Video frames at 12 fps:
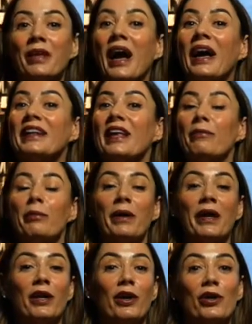And then we
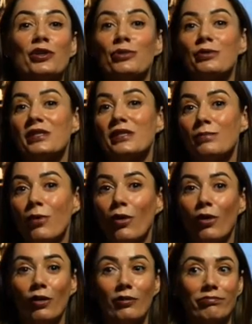might go to a
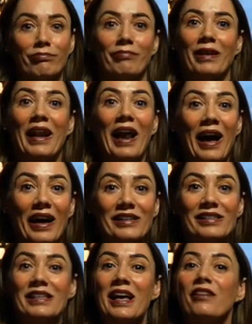small
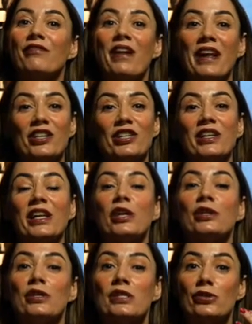glass, and eventually
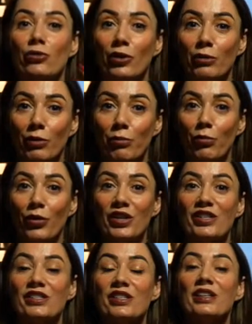the soil will
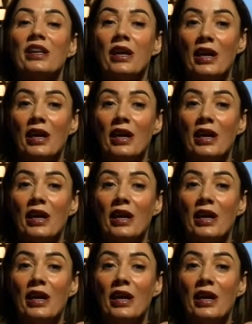moisten.